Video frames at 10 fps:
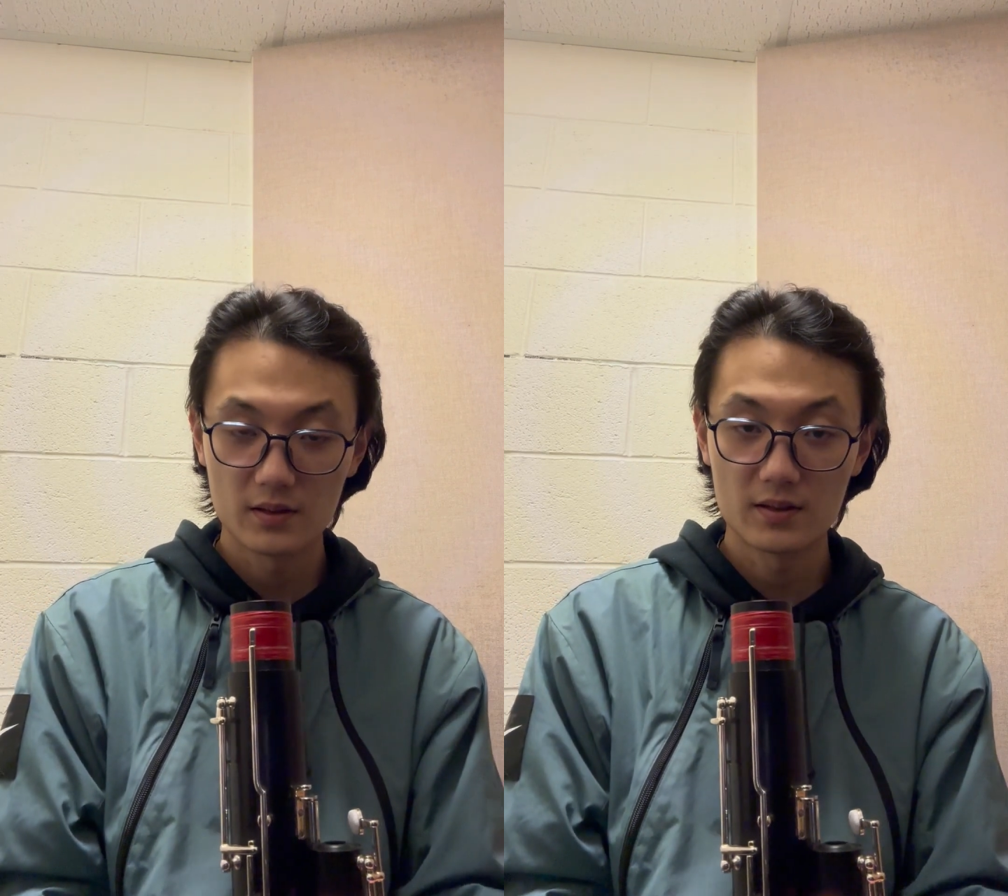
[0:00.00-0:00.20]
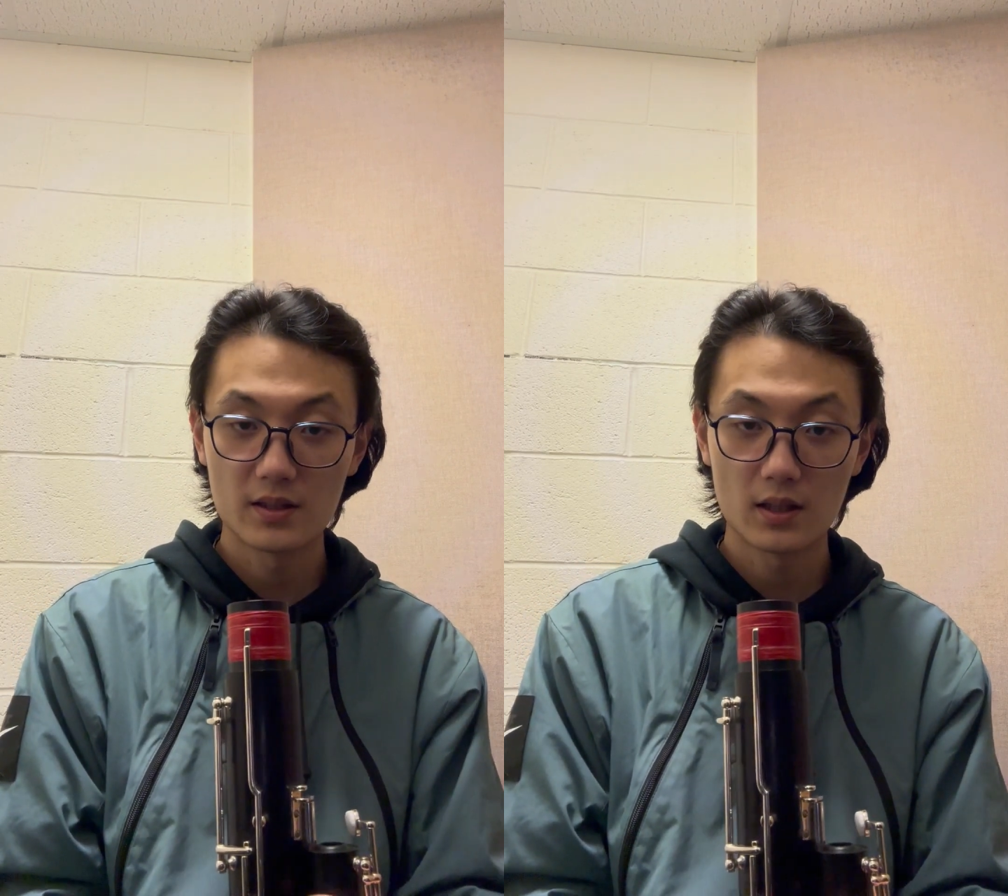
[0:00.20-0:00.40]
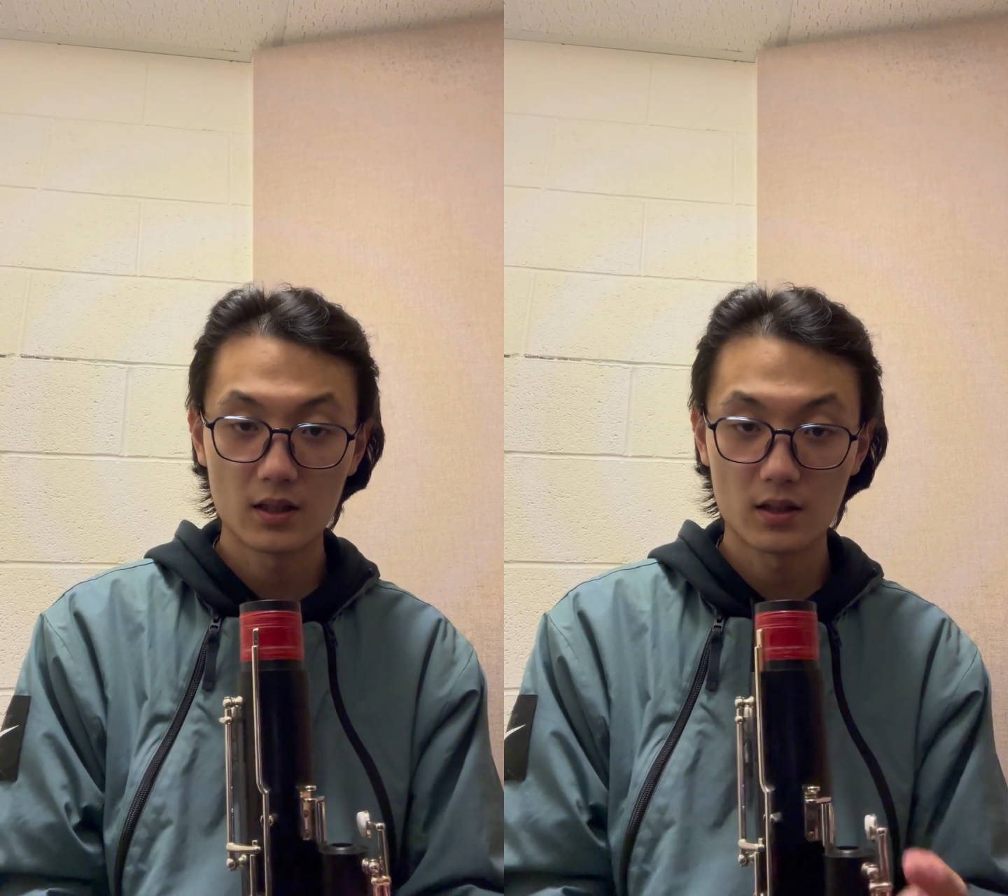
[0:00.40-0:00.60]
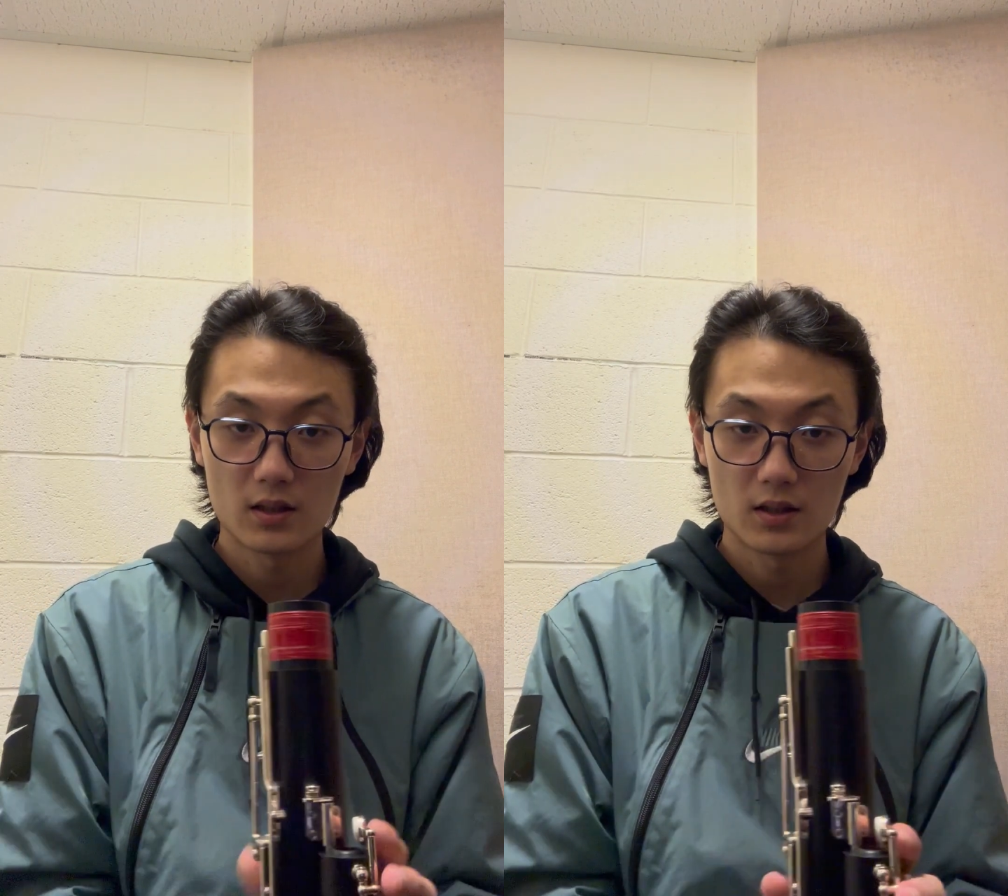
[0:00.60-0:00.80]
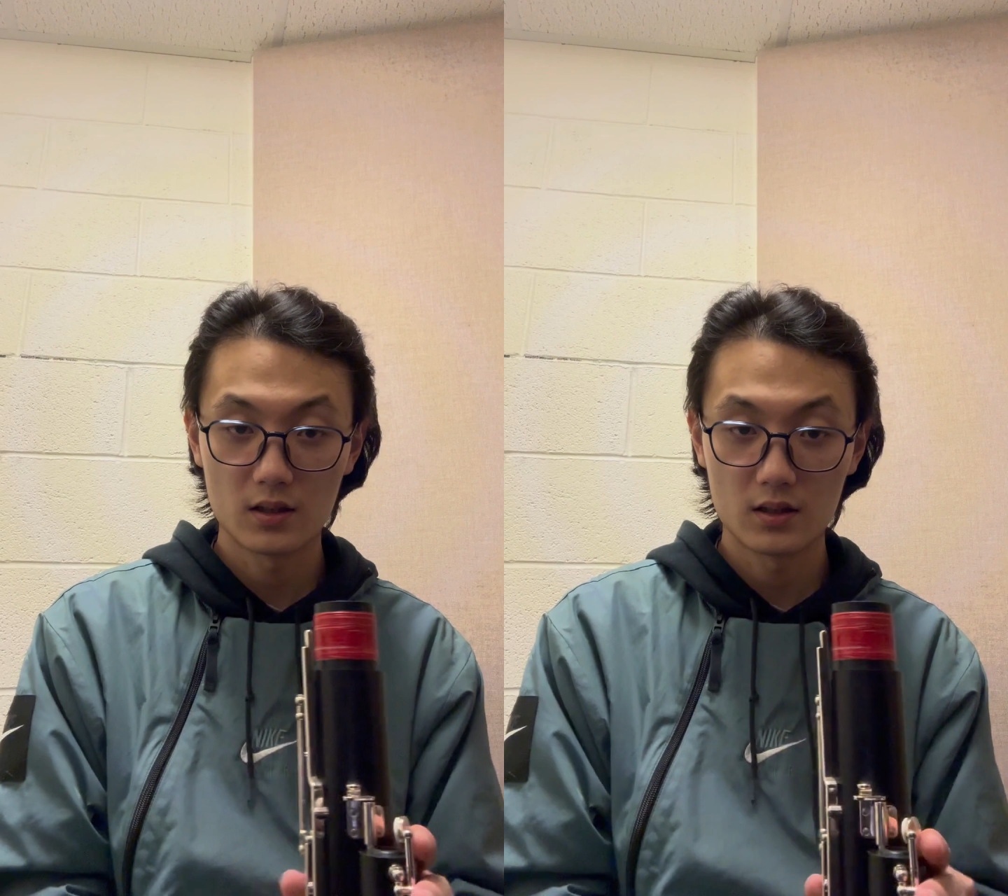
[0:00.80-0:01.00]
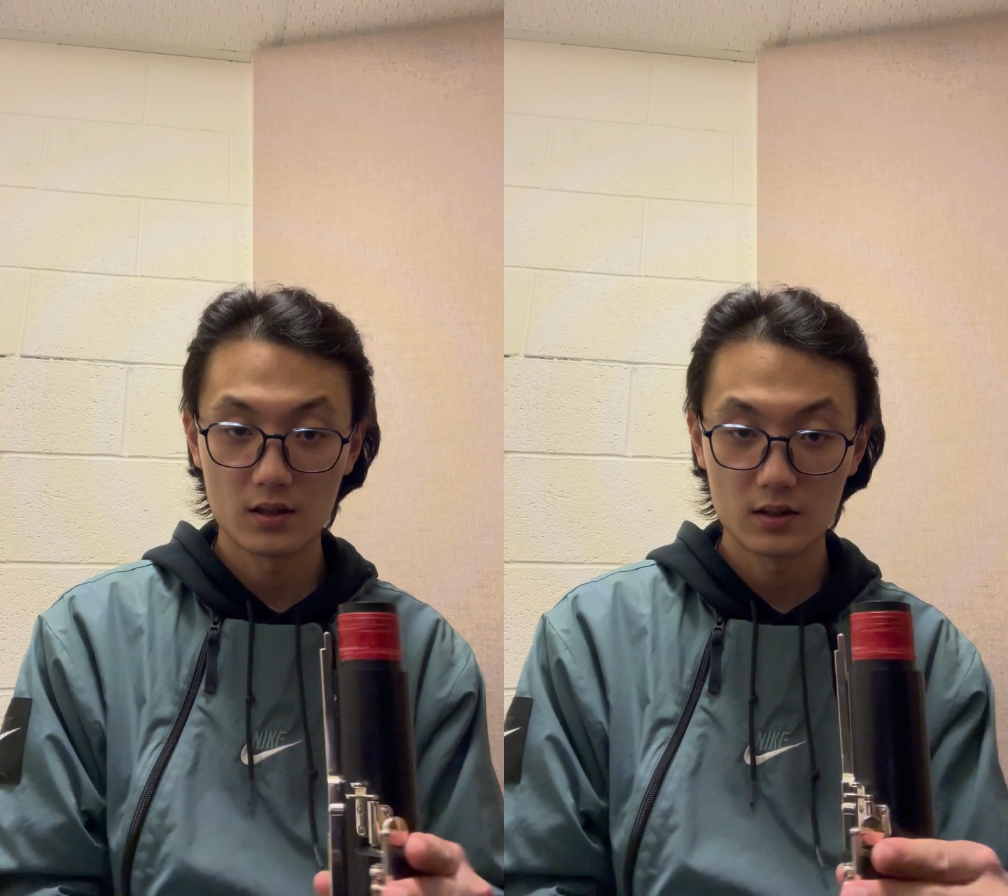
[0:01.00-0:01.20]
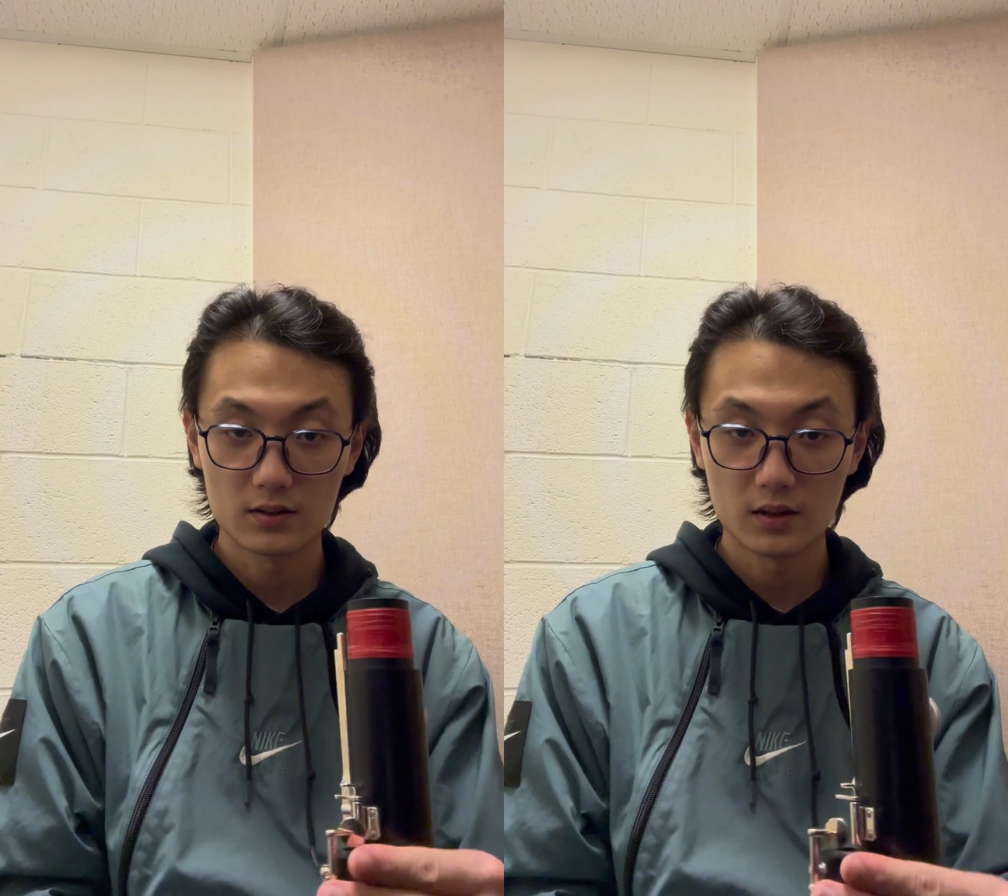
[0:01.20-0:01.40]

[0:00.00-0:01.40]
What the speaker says: the